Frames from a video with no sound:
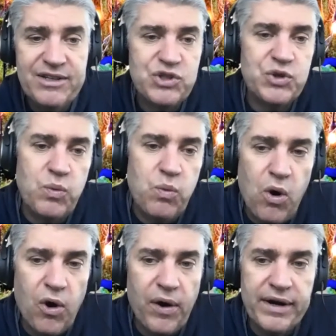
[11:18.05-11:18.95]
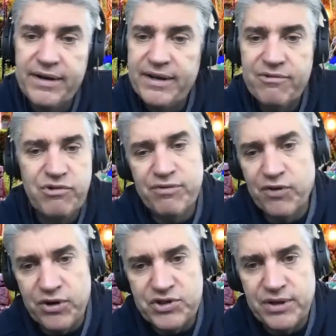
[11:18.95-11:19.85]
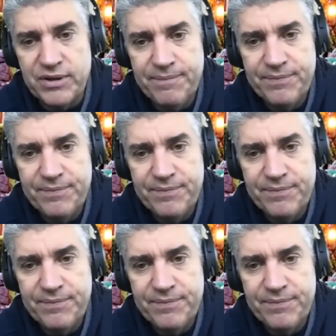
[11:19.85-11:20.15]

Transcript: to warrant reversal.